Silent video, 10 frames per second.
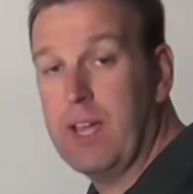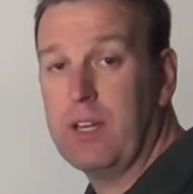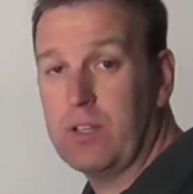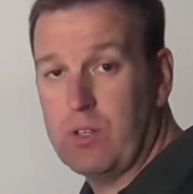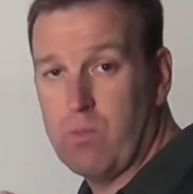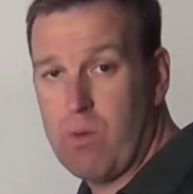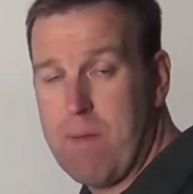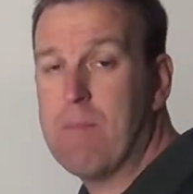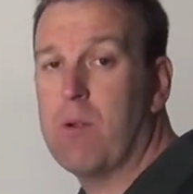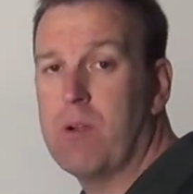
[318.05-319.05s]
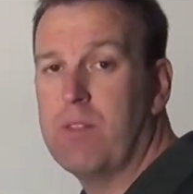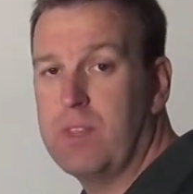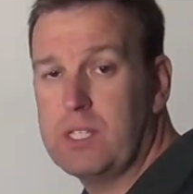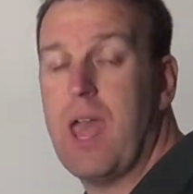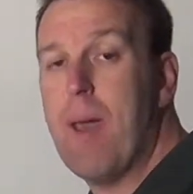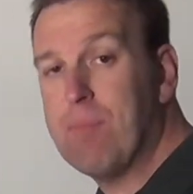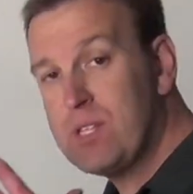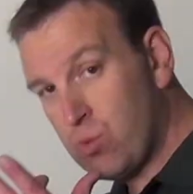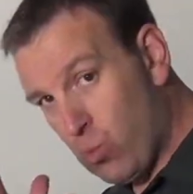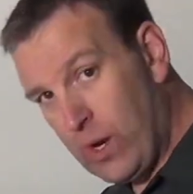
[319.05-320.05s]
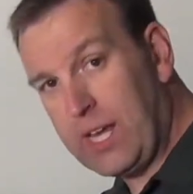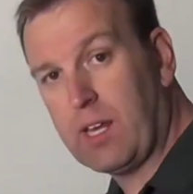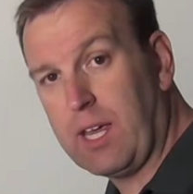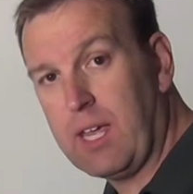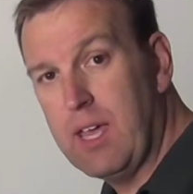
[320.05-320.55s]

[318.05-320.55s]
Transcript: And remember, this happens weekly,